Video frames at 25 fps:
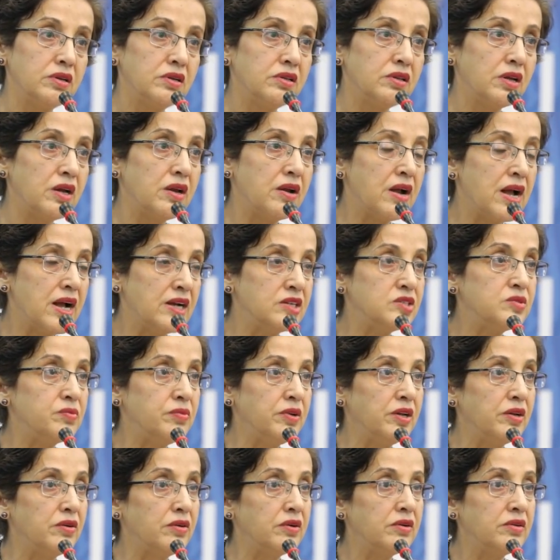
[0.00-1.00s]
There has
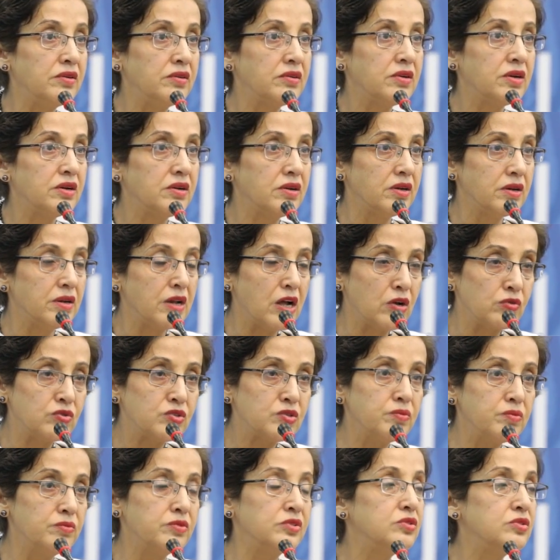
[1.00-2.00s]
been
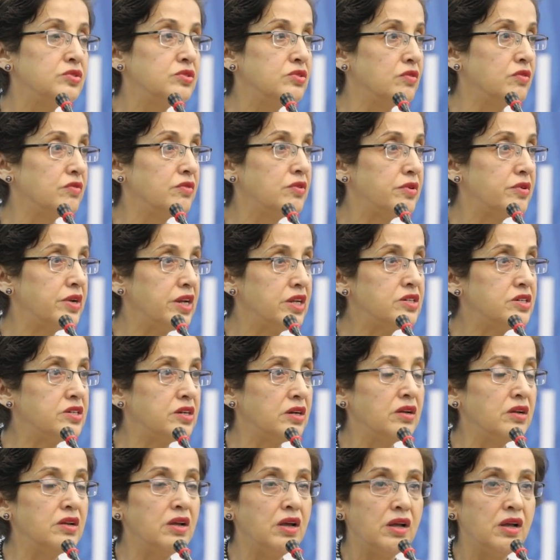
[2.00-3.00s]
announcements of
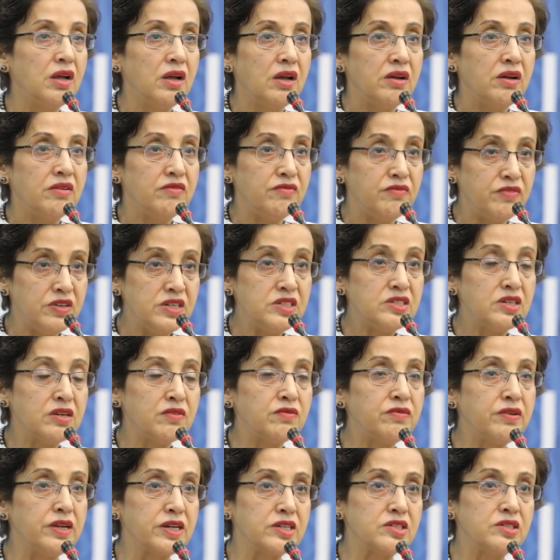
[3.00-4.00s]
greater visa
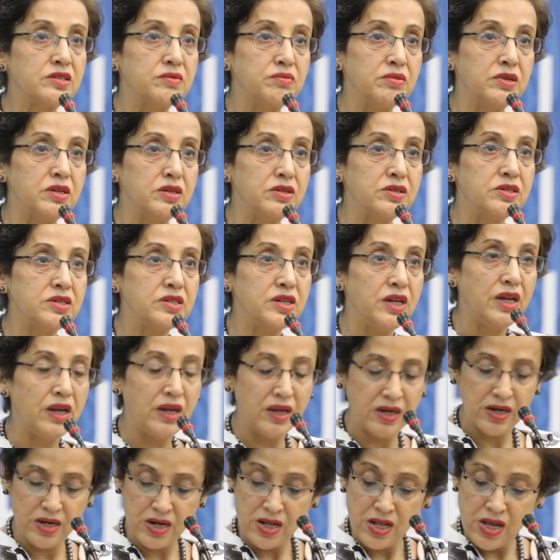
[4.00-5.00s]
flexibility
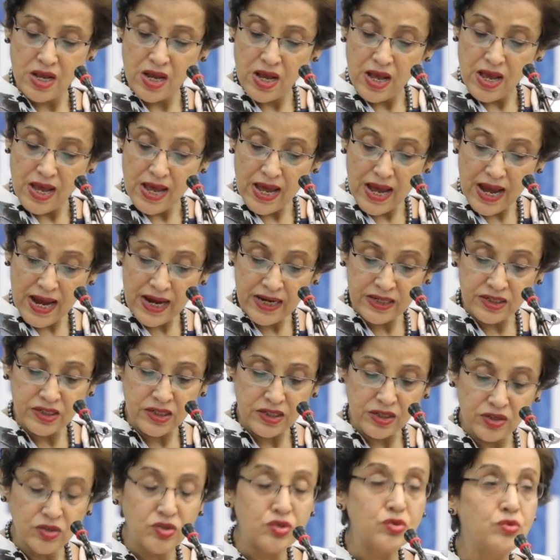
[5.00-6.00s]
and
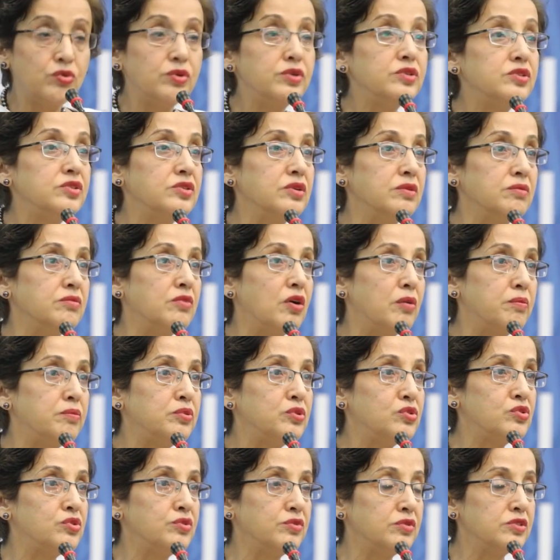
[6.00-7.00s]
tourism
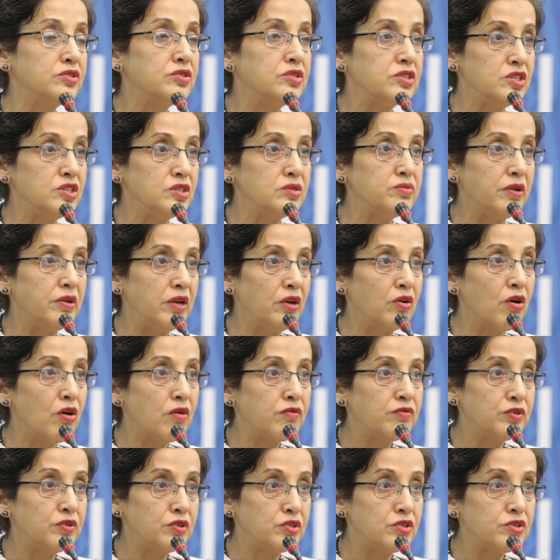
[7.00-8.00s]
opportunities being
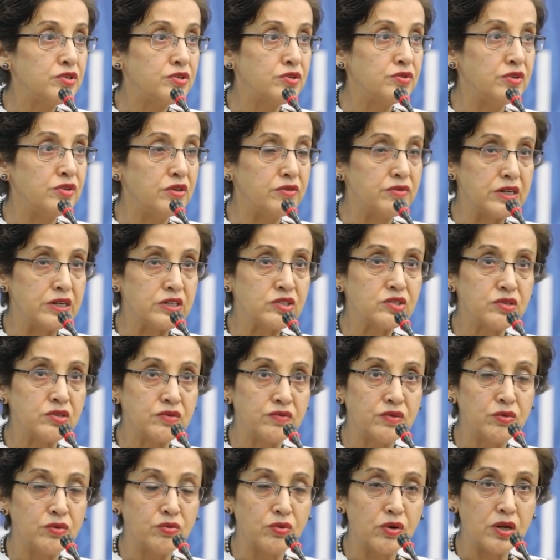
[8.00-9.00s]
offered to the rest
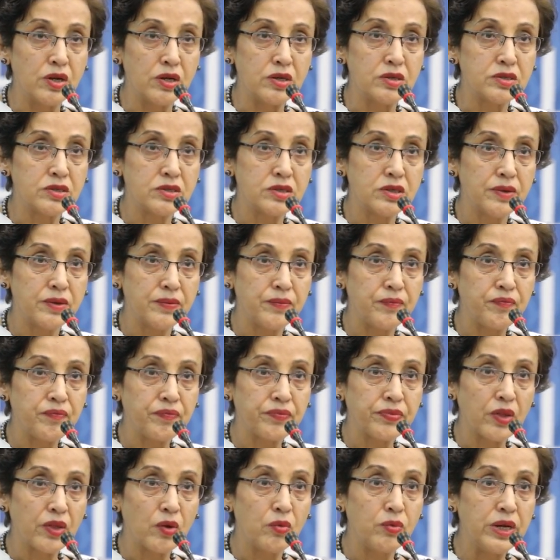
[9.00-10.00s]
of the world
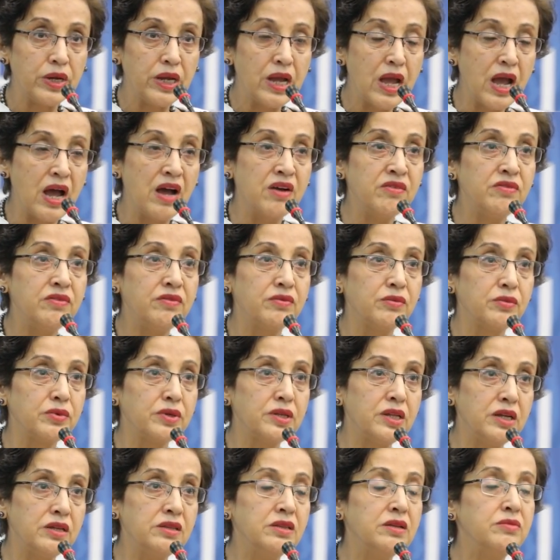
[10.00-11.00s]
we have
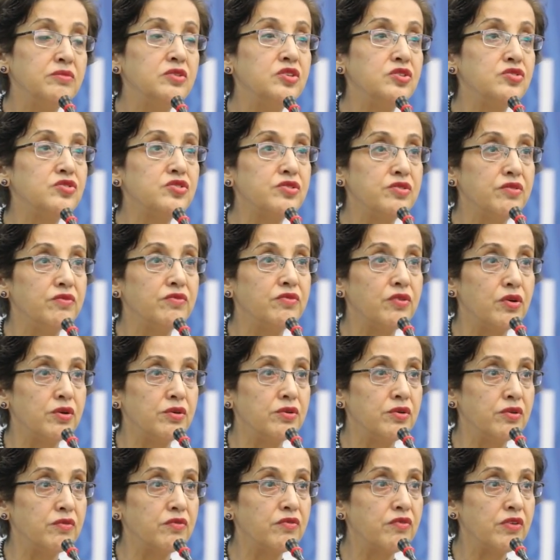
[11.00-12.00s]
within the Ministry of
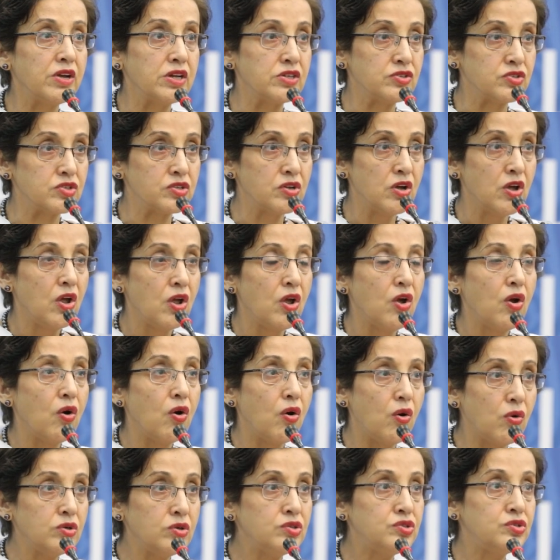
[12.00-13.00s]
Foreign Affairs
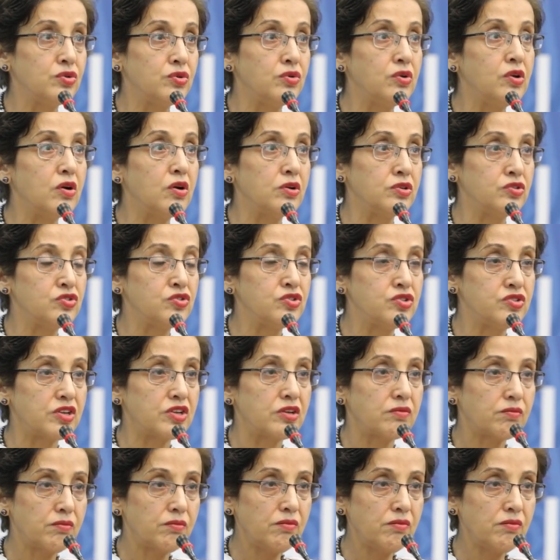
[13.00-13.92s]
also launched